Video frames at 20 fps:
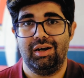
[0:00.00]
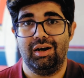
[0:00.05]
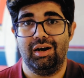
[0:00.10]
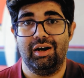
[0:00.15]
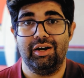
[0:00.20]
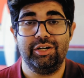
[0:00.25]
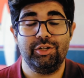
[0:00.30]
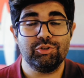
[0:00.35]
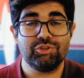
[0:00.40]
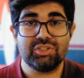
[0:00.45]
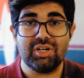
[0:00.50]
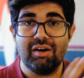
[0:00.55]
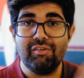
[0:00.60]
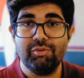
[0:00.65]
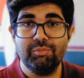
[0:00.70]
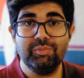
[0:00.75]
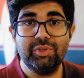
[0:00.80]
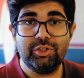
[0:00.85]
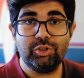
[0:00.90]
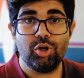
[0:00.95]
Do you start
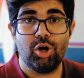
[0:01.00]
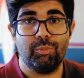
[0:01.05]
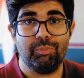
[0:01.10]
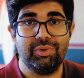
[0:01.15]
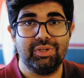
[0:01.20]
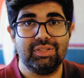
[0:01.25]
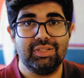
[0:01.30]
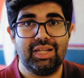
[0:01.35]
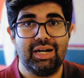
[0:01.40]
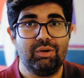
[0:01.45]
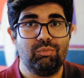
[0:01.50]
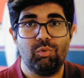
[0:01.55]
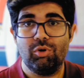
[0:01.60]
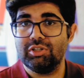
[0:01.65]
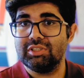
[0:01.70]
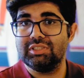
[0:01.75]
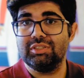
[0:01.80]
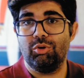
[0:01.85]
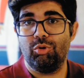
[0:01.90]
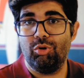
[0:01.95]
from the top in that
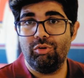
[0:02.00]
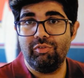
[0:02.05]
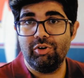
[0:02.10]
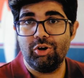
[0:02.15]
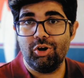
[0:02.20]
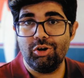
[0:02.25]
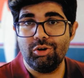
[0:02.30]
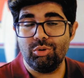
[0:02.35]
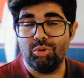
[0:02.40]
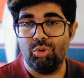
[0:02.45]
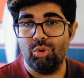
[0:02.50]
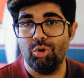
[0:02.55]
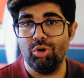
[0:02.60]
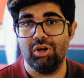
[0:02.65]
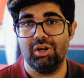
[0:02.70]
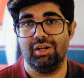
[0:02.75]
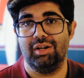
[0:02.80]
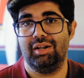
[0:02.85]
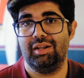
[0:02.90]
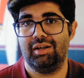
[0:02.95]
what's the overall goal
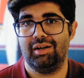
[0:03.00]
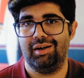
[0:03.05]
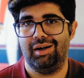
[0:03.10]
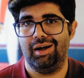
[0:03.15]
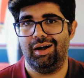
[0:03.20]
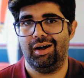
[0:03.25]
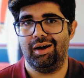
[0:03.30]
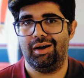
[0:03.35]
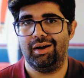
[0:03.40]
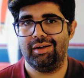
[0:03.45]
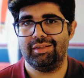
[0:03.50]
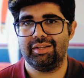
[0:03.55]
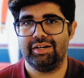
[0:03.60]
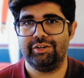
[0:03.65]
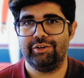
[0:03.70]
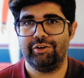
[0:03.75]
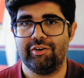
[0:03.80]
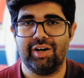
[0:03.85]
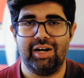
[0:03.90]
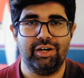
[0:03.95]
that
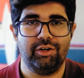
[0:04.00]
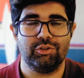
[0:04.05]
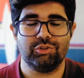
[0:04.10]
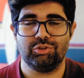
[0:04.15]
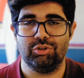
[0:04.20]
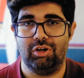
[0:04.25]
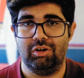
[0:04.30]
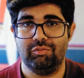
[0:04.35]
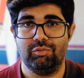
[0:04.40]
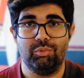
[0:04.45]
trying to solve?